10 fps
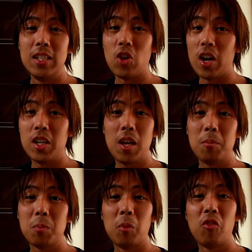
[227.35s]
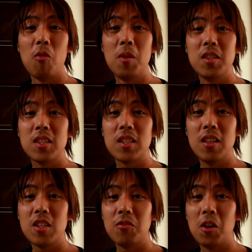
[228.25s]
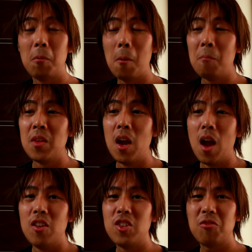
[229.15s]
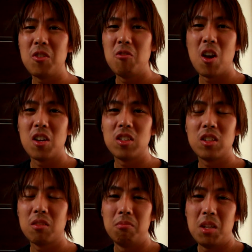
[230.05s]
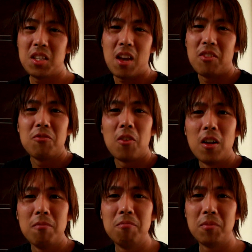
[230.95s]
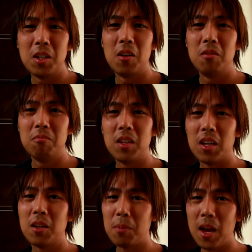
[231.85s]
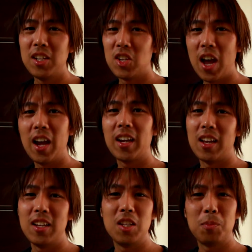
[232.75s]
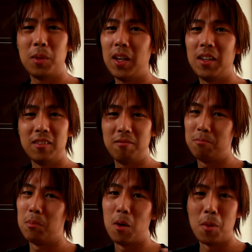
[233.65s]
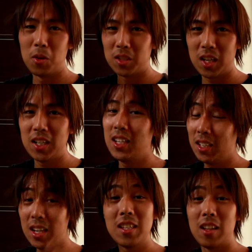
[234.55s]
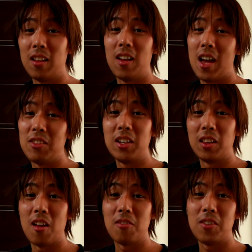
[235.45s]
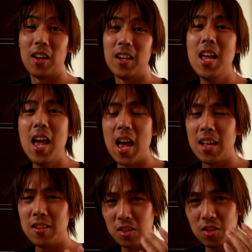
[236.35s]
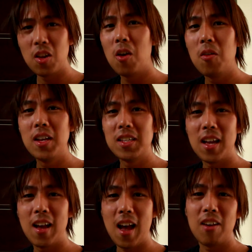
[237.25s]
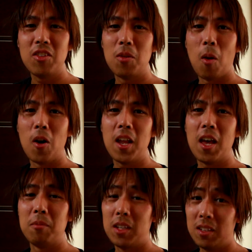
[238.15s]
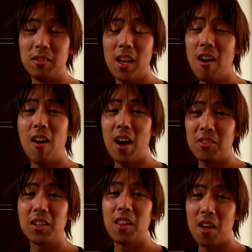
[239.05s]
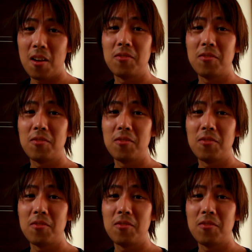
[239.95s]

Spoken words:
Johnny Depp's performance in this film. Jeffrey Rush, he's having fun, you know, getting a paycheck, and he's playing Barbossa. He's having a lot of fun, and so is Javier Bardem. They are having a lot